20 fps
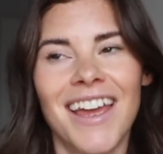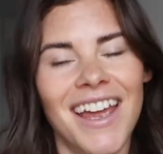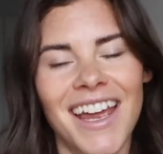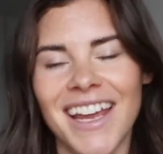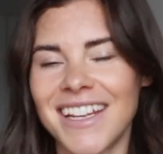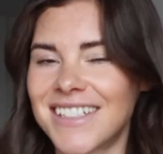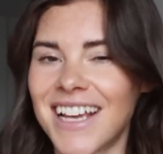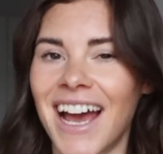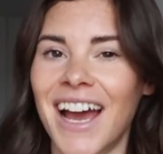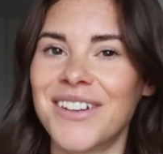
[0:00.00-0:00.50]

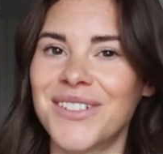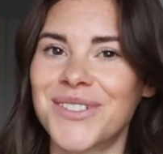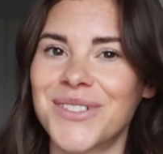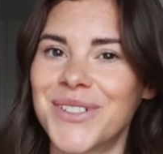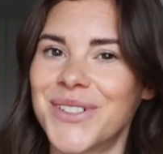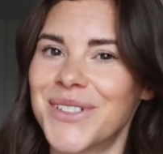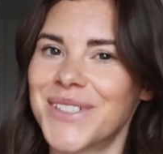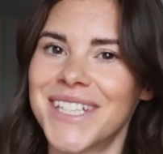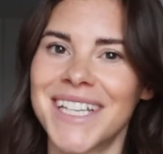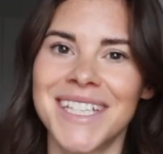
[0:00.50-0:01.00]
It's
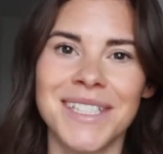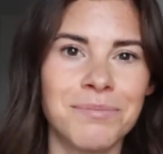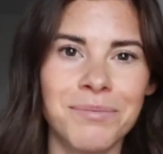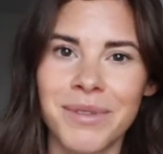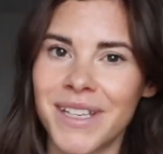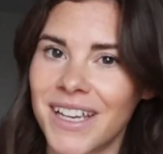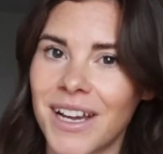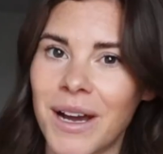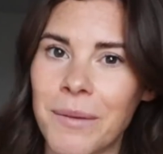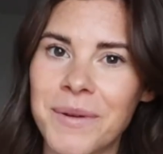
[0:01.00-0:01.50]
outdoors, it's
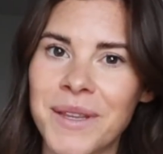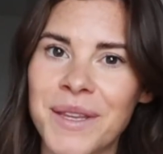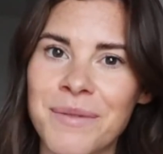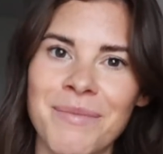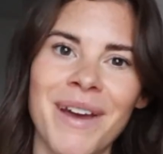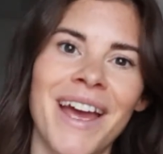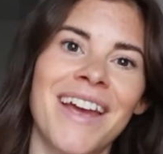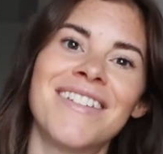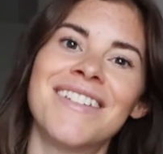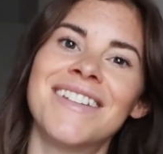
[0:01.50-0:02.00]
being up in the
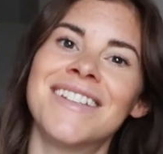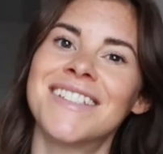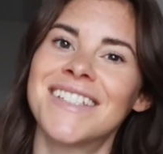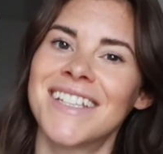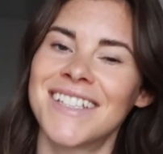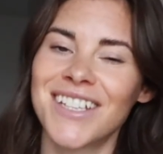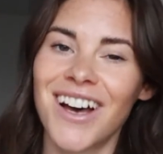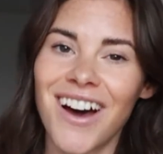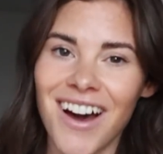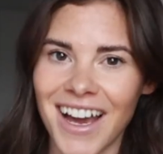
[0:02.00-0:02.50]
mountains,
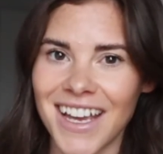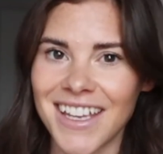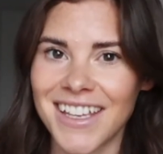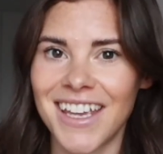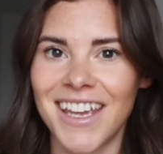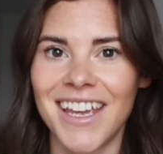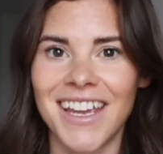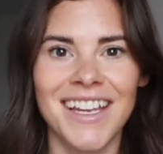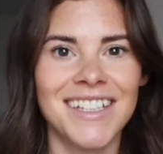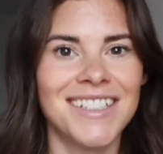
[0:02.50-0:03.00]
it's
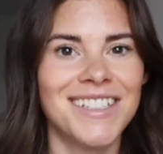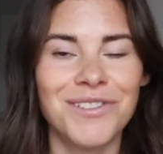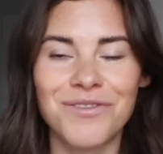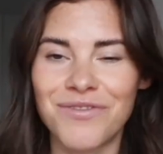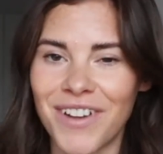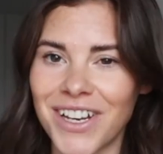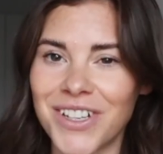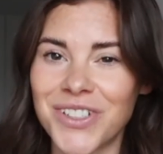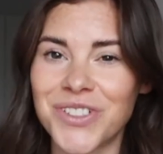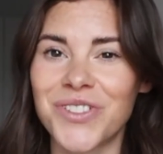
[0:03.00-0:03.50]
hiking, it's
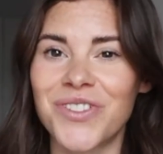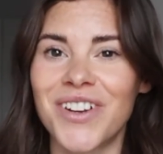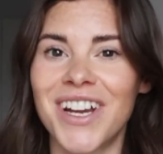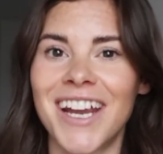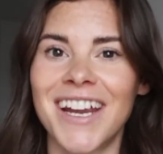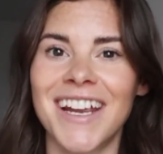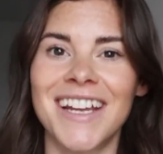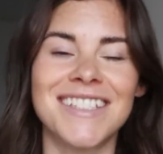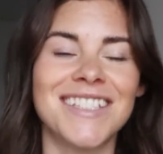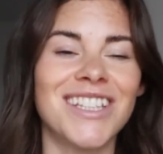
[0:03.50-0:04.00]

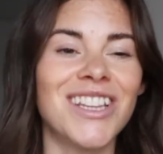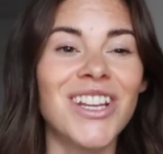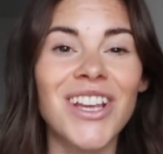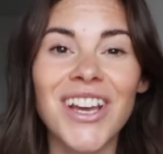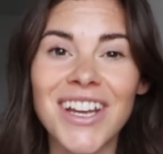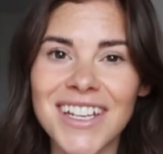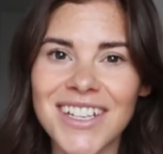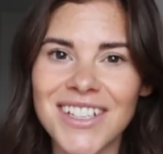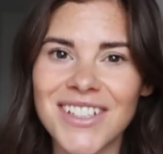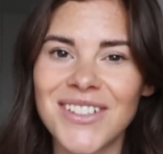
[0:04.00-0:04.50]
adventuring, it's
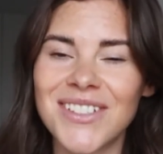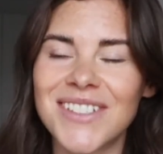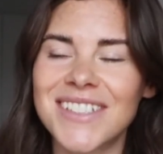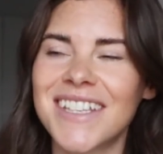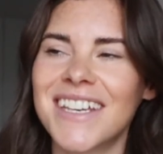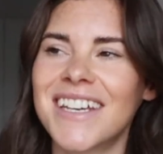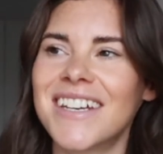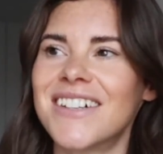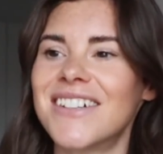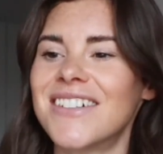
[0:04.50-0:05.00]
learning new
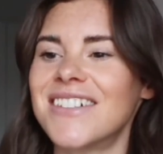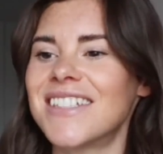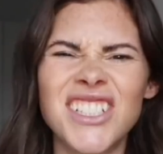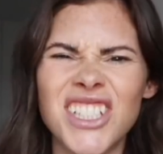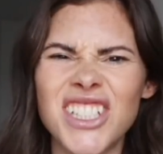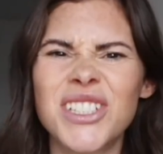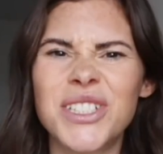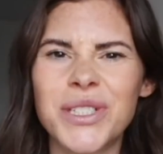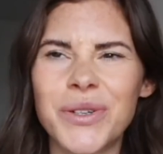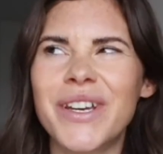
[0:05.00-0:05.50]
skills,
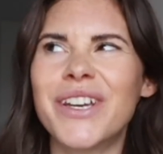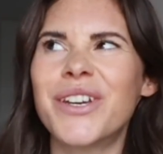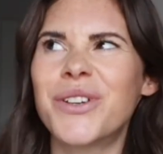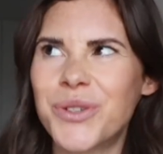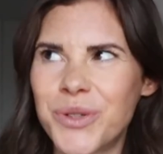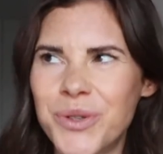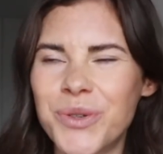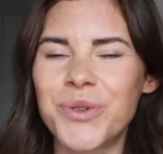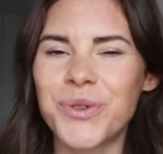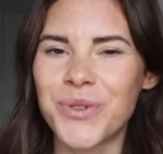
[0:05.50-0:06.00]
just doing
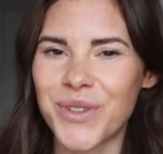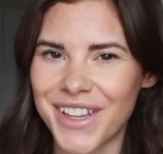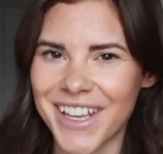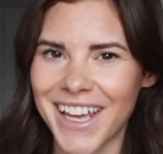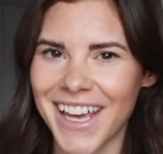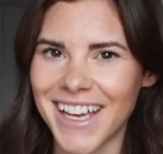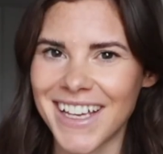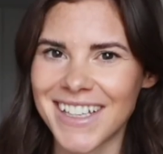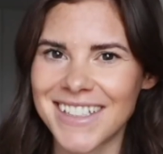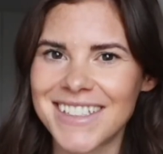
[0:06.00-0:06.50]
cool
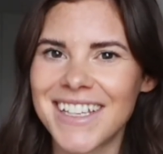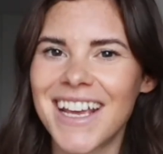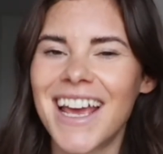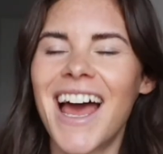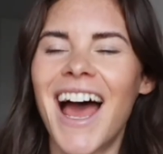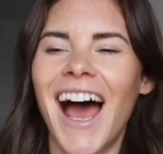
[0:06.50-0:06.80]
things.